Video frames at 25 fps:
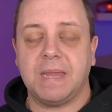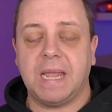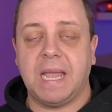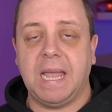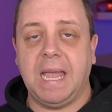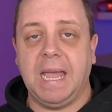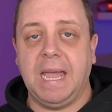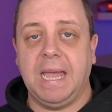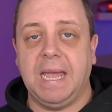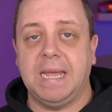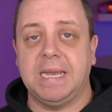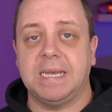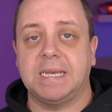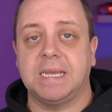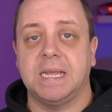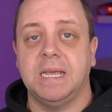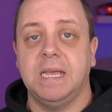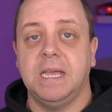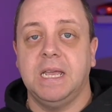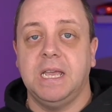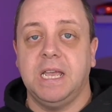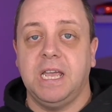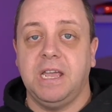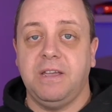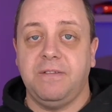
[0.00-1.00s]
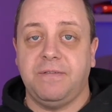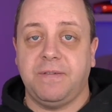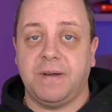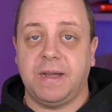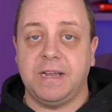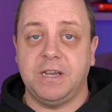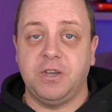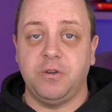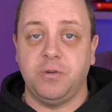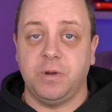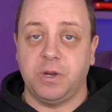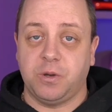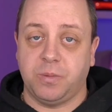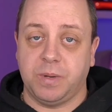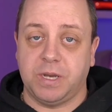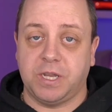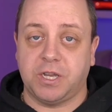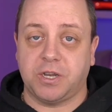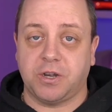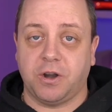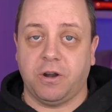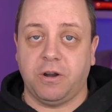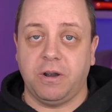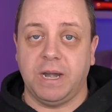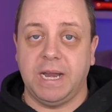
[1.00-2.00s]
And if I do it with
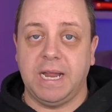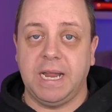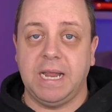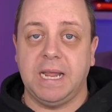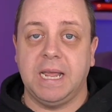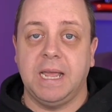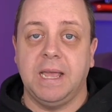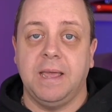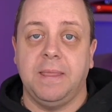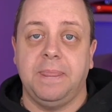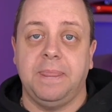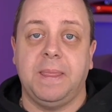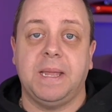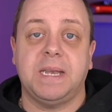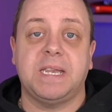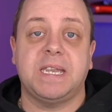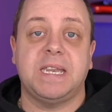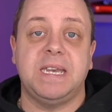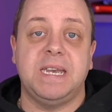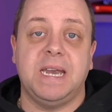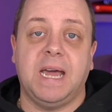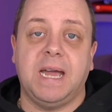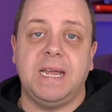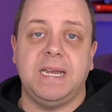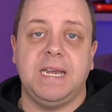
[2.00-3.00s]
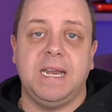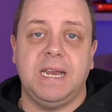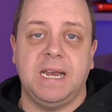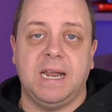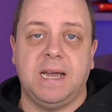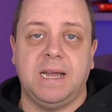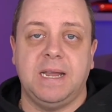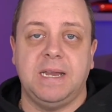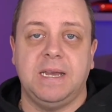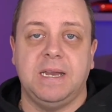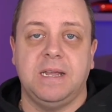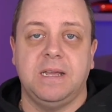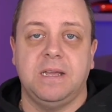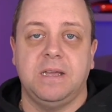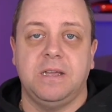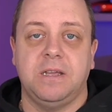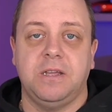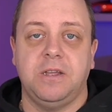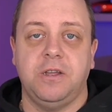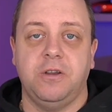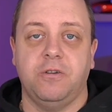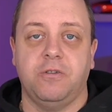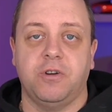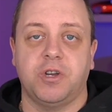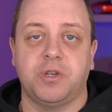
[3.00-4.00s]
Starlink, that's 99
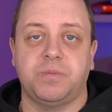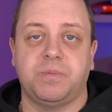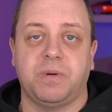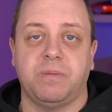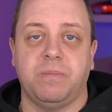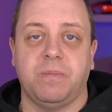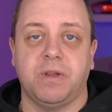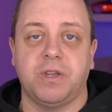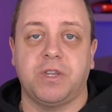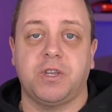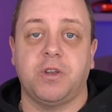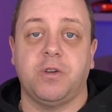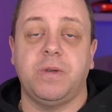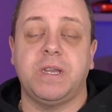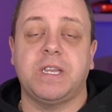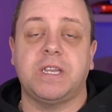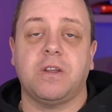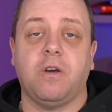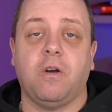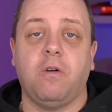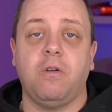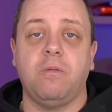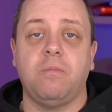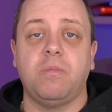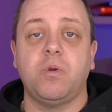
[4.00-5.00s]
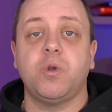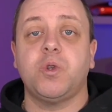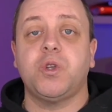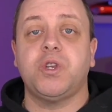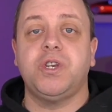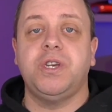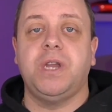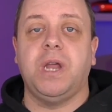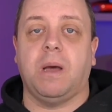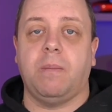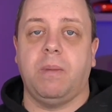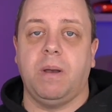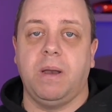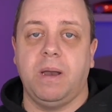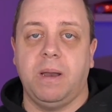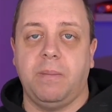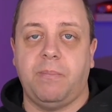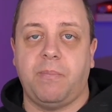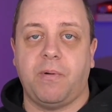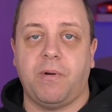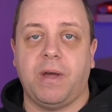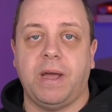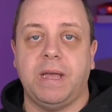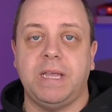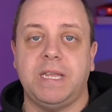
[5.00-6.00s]
euros per month. So it's almost double the
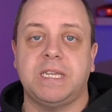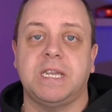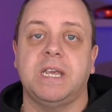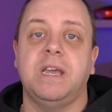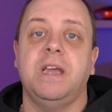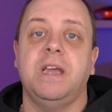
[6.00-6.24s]
price